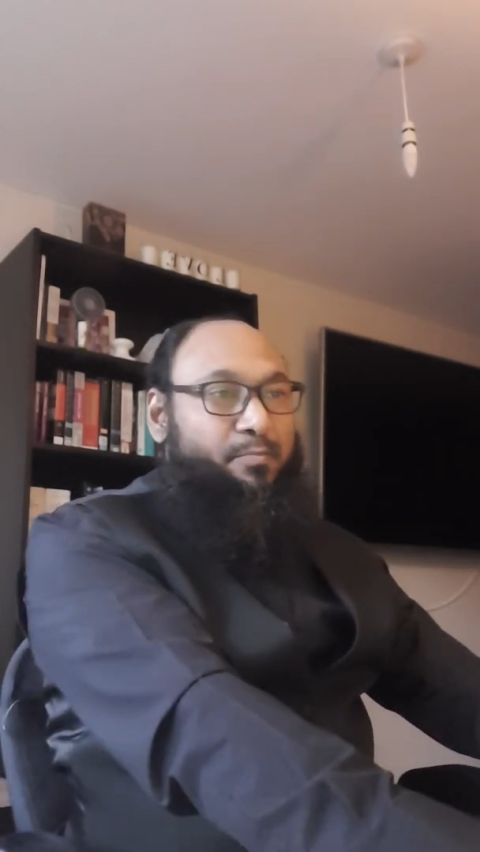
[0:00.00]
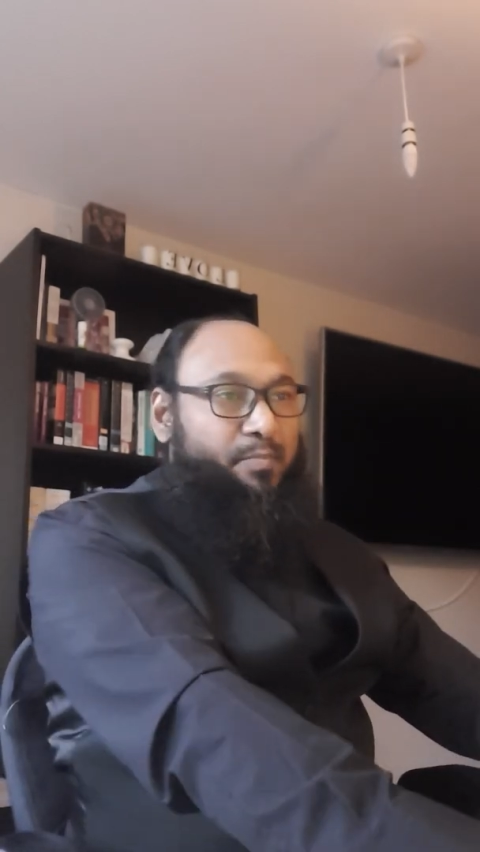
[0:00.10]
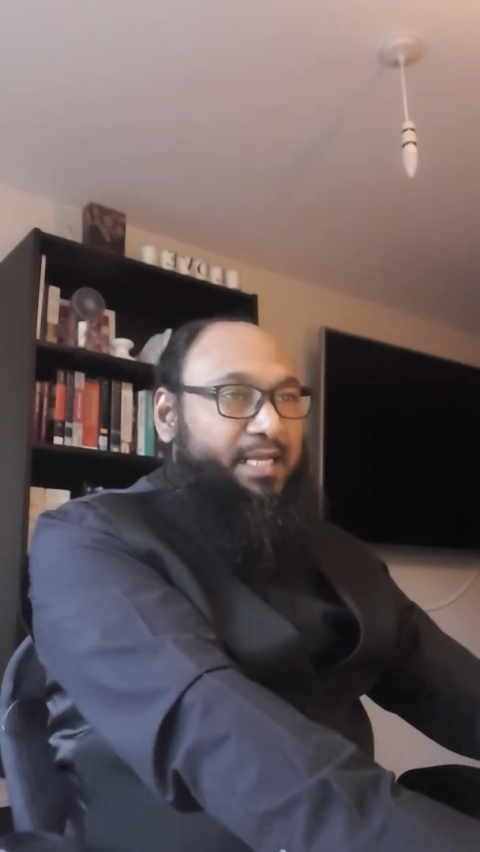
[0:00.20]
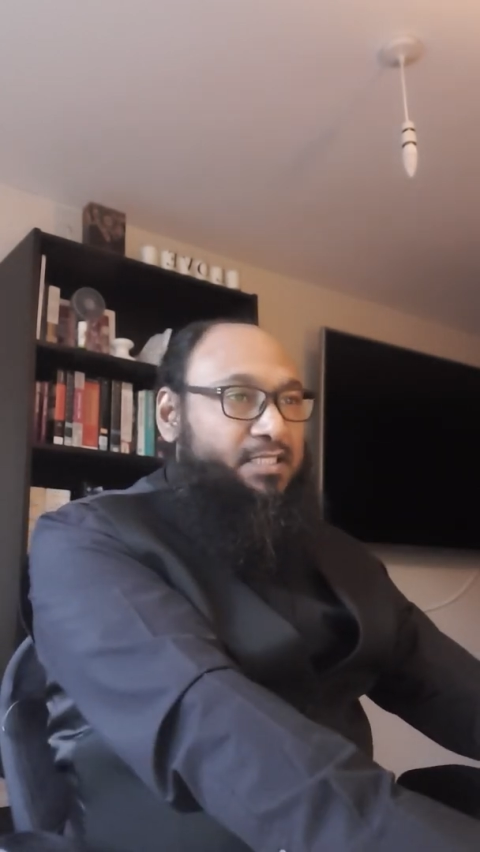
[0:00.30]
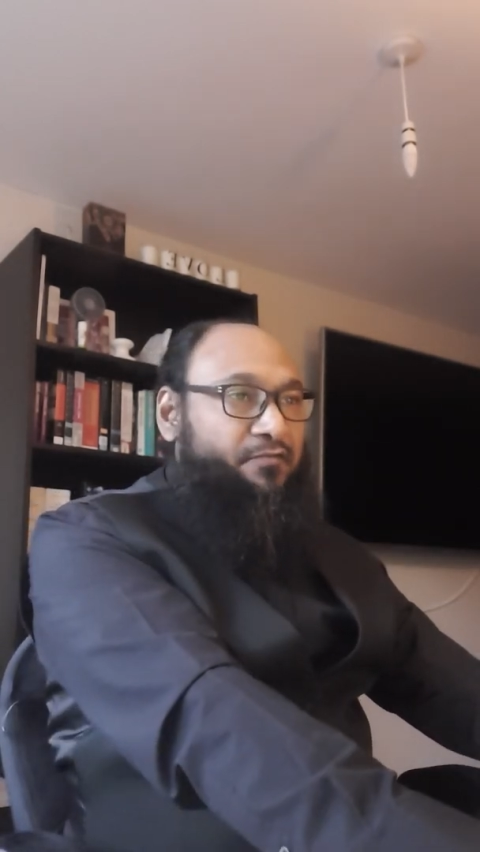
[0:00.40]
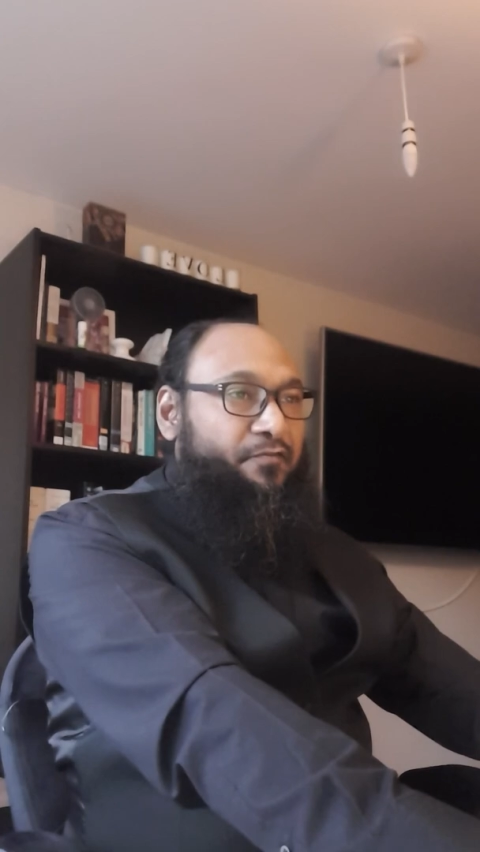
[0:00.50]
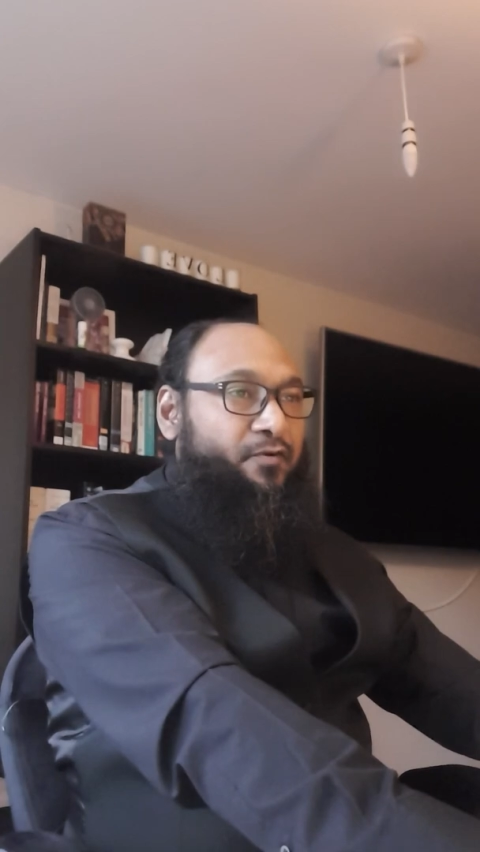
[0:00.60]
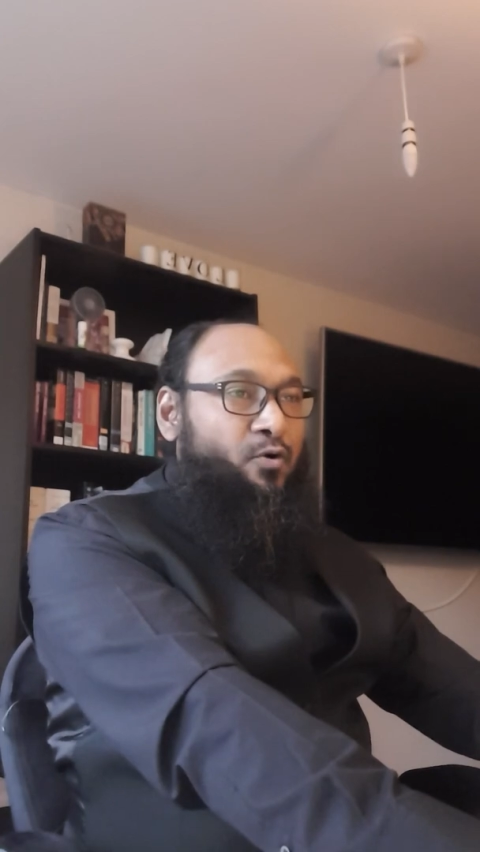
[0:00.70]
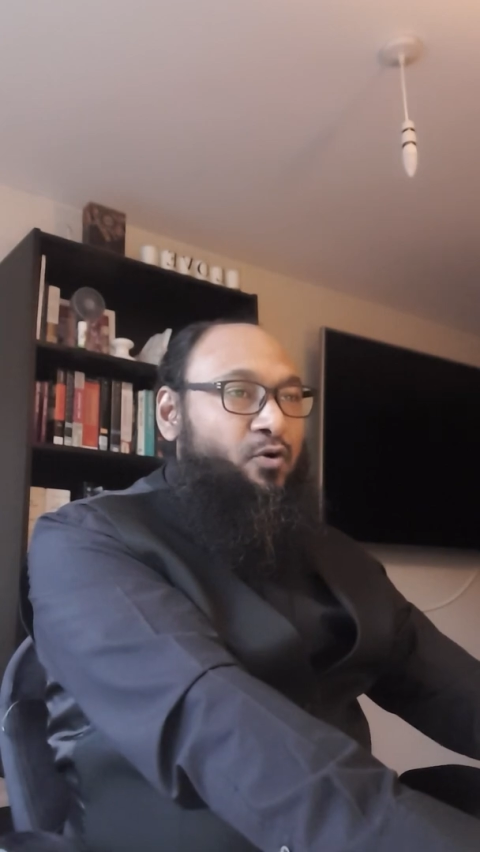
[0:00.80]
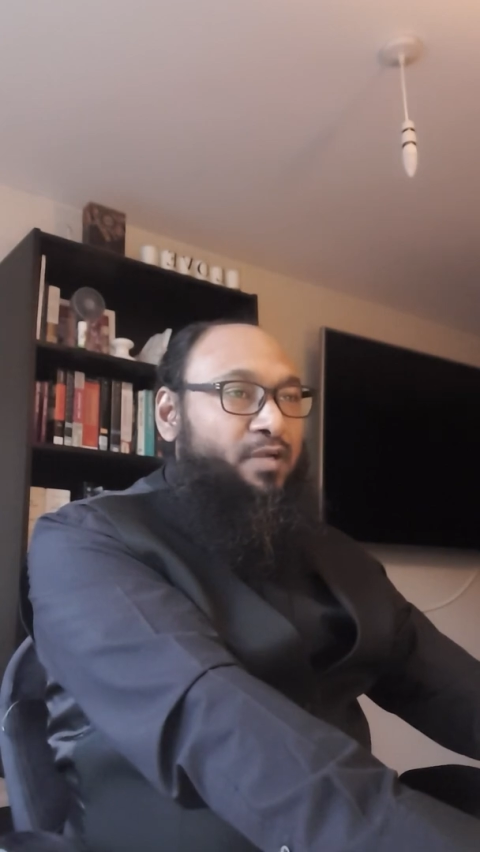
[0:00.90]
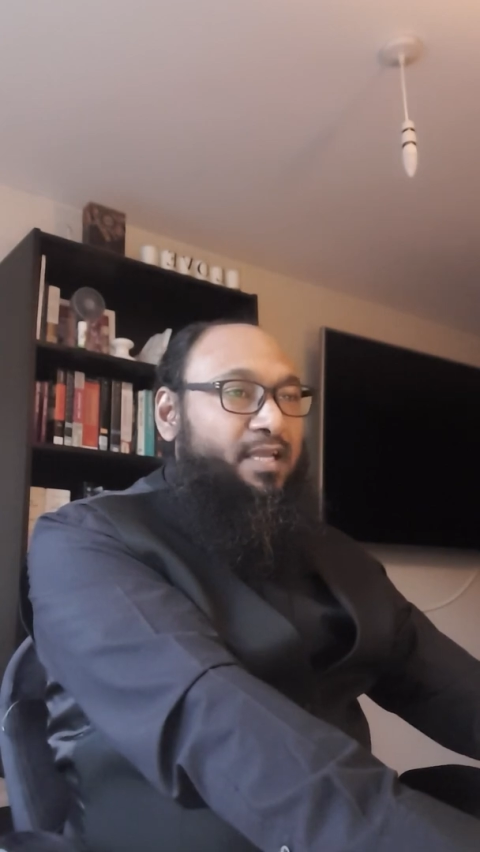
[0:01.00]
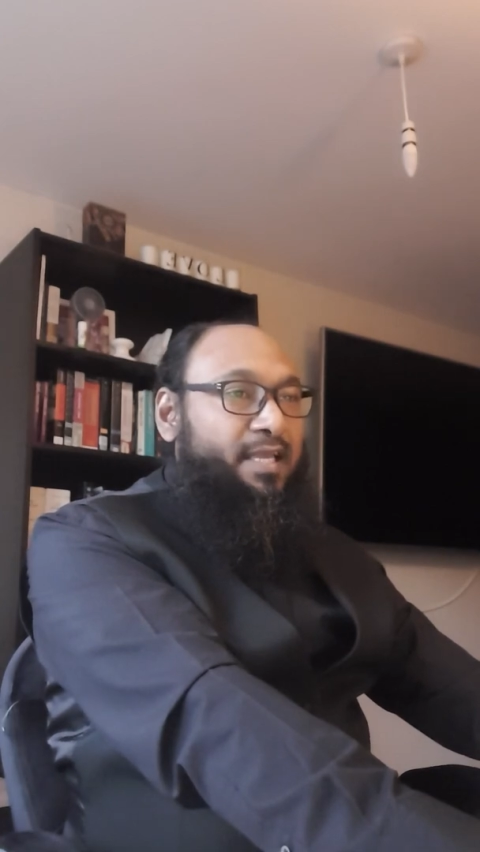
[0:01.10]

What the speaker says: page 4: